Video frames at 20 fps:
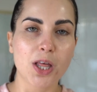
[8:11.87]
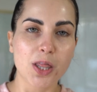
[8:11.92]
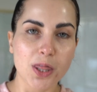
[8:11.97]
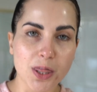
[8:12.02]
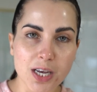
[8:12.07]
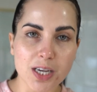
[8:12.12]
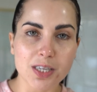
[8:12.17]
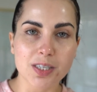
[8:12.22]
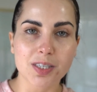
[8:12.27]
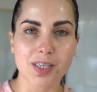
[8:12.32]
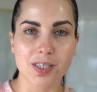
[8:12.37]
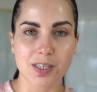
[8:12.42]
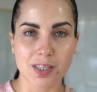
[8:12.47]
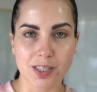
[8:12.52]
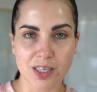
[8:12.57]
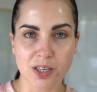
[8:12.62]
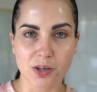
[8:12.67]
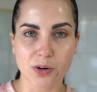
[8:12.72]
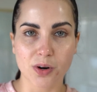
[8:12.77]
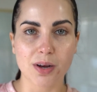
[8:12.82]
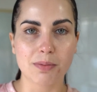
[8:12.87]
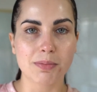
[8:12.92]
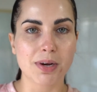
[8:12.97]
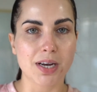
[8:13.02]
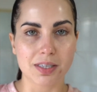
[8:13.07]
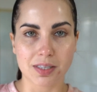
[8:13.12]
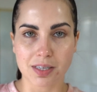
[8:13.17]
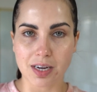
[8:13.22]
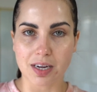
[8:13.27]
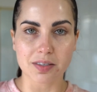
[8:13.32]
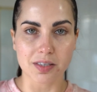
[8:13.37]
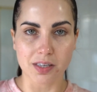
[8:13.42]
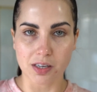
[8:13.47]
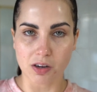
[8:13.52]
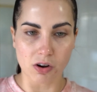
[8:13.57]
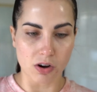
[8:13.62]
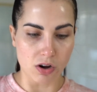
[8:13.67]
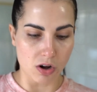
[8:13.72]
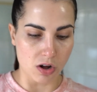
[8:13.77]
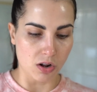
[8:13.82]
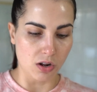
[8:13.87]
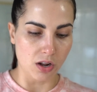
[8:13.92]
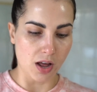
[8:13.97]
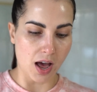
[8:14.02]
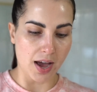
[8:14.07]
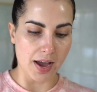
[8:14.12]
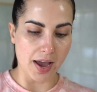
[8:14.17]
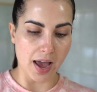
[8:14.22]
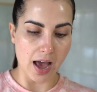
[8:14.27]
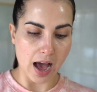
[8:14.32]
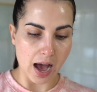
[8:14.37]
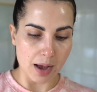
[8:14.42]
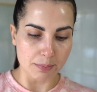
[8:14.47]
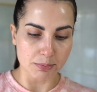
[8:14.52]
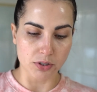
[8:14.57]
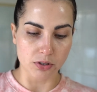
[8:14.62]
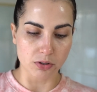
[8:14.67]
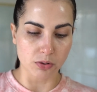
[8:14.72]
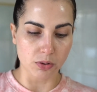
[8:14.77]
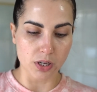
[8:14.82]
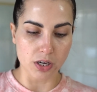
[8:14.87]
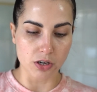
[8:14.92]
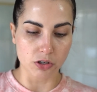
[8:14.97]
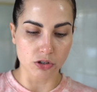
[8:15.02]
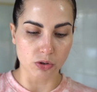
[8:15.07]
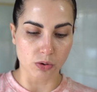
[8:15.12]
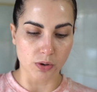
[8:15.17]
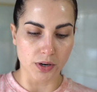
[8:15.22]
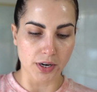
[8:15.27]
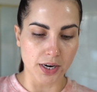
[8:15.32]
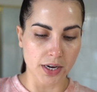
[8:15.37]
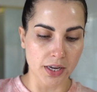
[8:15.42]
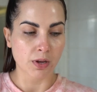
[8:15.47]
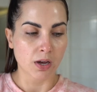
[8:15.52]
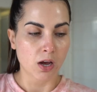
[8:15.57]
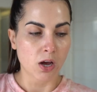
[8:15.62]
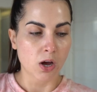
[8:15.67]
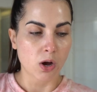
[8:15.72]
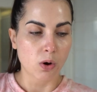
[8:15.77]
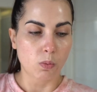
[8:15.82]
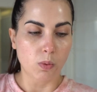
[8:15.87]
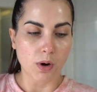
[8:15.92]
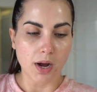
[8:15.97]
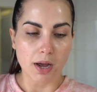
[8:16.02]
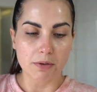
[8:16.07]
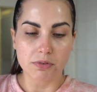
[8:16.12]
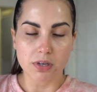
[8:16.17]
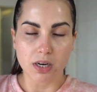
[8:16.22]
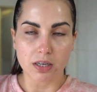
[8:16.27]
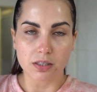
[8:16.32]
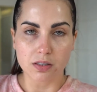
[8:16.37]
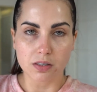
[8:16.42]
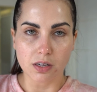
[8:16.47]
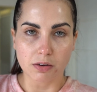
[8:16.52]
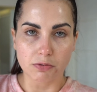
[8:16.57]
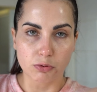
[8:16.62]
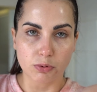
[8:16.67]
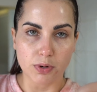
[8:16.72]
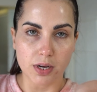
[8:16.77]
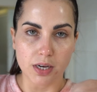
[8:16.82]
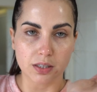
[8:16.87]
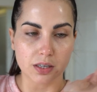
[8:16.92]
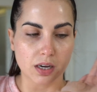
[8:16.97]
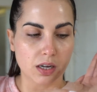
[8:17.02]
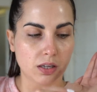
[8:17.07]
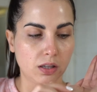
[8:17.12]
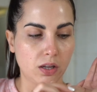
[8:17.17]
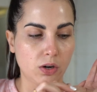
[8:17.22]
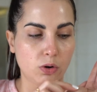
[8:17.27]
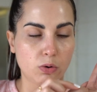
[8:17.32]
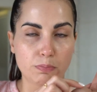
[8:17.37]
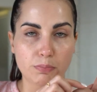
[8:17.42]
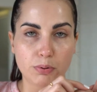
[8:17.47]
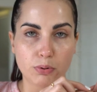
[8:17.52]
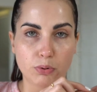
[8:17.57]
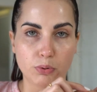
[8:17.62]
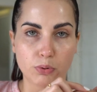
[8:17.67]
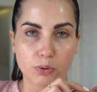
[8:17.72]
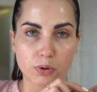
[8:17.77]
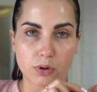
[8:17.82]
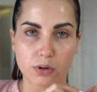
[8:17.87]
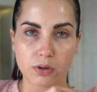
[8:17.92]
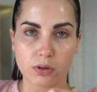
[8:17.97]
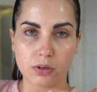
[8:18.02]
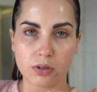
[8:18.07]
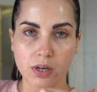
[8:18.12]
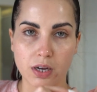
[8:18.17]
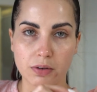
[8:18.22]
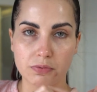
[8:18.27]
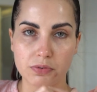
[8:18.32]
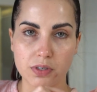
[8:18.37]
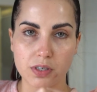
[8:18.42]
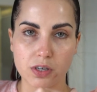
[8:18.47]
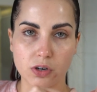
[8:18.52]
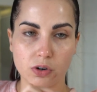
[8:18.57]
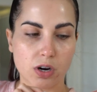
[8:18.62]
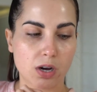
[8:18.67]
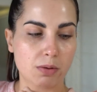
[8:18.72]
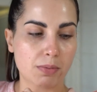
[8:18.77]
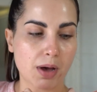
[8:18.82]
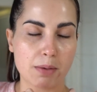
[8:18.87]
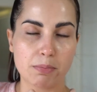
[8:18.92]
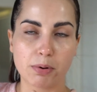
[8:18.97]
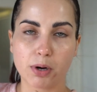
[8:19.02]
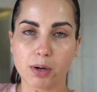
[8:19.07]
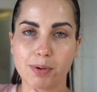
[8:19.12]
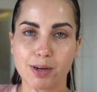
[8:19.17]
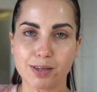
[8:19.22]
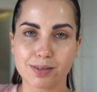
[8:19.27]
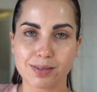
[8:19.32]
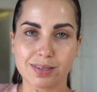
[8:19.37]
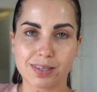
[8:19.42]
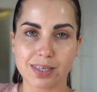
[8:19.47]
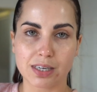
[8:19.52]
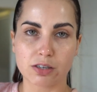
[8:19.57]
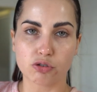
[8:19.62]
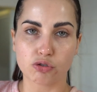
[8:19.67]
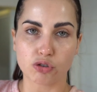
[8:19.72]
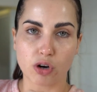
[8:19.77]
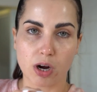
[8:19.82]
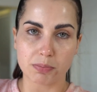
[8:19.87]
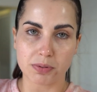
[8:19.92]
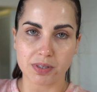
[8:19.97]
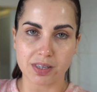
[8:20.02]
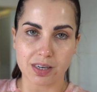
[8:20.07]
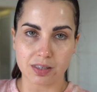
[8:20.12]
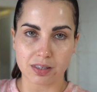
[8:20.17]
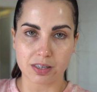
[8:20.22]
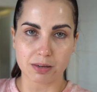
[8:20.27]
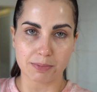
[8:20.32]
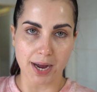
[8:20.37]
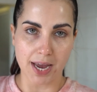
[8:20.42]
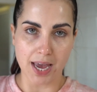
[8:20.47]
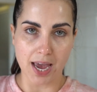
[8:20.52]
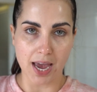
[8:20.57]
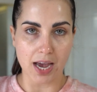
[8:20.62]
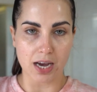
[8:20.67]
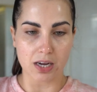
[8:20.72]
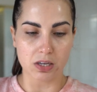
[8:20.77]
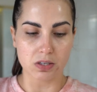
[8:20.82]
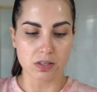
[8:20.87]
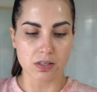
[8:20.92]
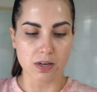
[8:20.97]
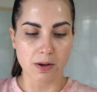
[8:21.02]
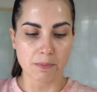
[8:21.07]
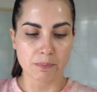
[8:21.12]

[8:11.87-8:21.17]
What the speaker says: This serum does it all. I absolutely adore it. What I've done is I've created a little pool of serum. I put about 6 drops into my hand.